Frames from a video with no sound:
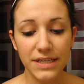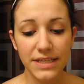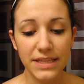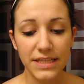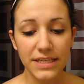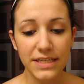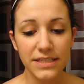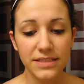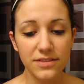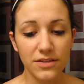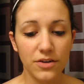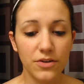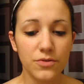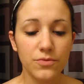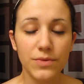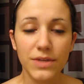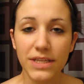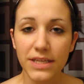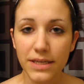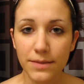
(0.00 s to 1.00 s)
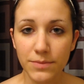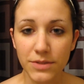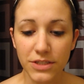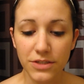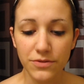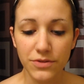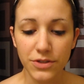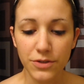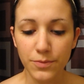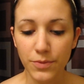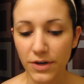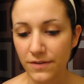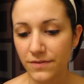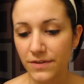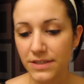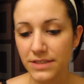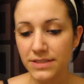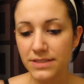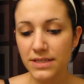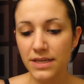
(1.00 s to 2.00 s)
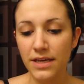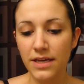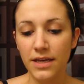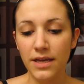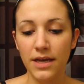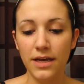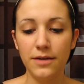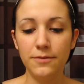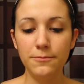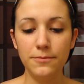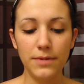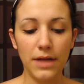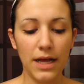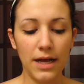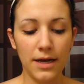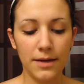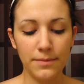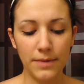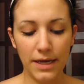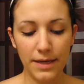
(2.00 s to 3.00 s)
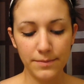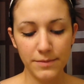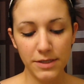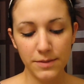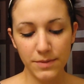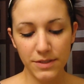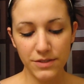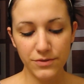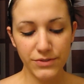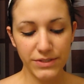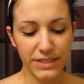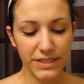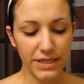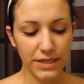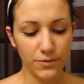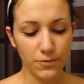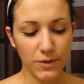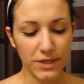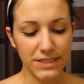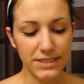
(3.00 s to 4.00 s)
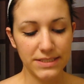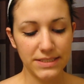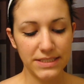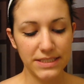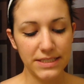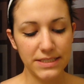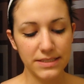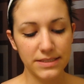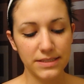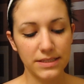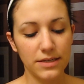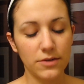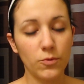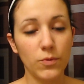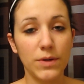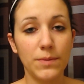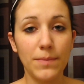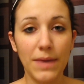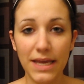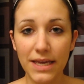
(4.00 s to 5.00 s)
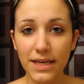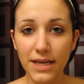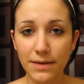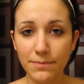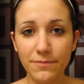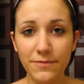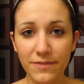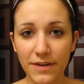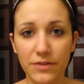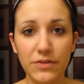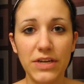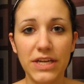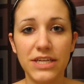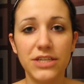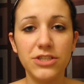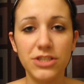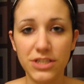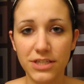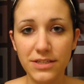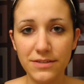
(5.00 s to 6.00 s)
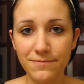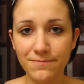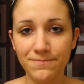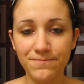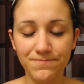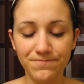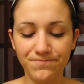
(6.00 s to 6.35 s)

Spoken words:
I think it's all really up to you and your preference. I'm going to be using NYC's Liquid Makeup Foundation.